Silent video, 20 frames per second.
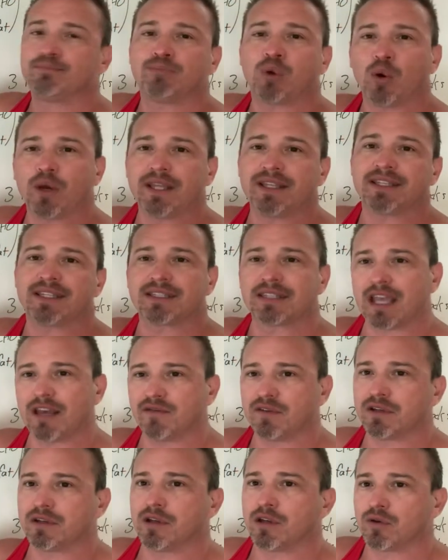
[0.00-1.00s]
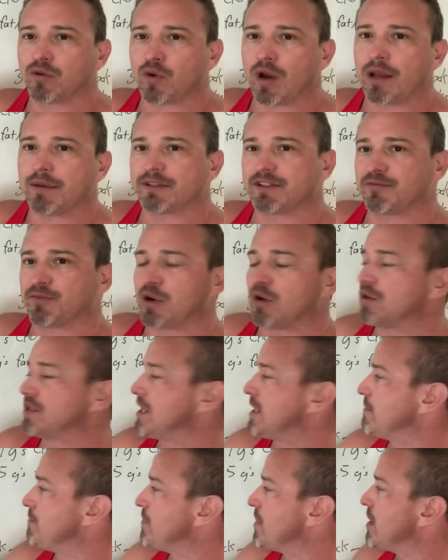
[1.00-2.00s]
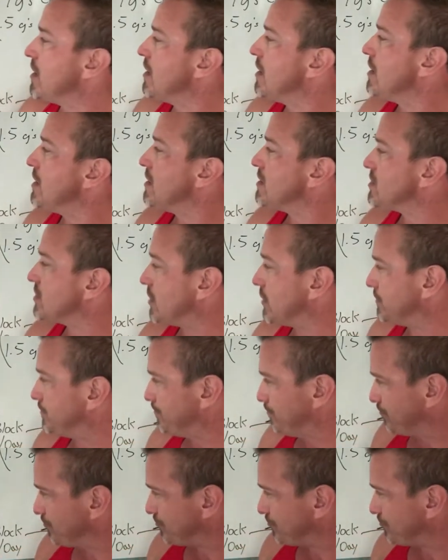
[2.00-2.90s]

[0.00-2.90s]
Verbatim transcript: 0.7 grams of protein. So